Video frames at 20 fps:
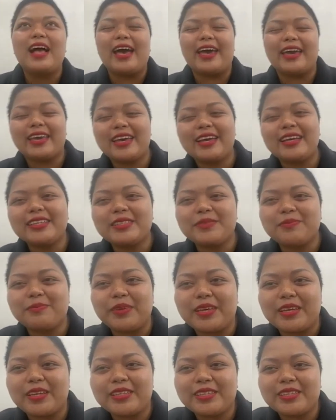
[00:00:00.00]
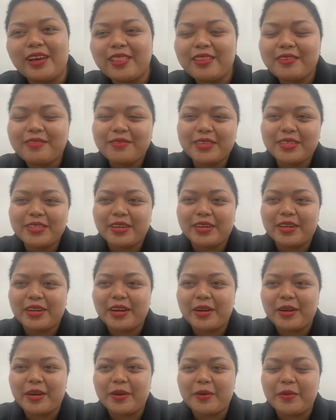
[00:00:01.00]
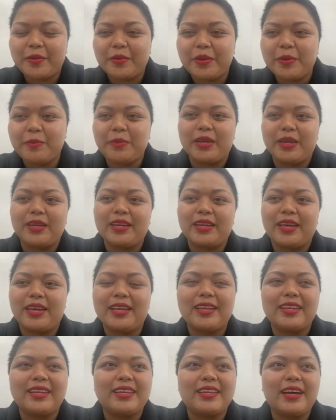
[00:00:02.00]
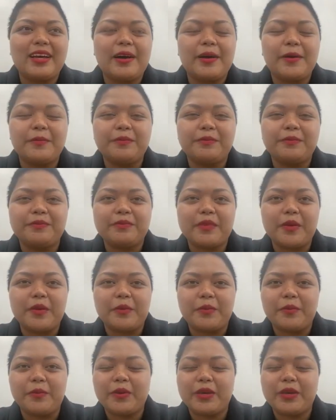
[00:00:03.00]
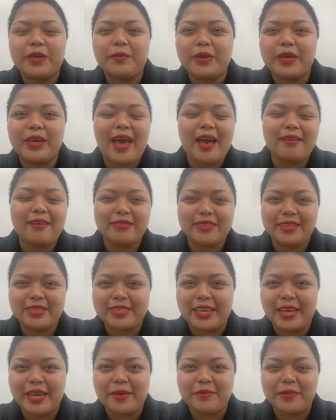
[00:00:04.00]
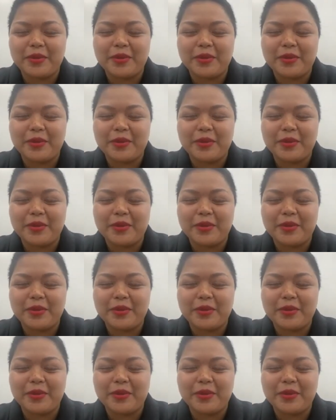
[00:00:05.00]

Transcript: I guess because all of us are women, and we have the same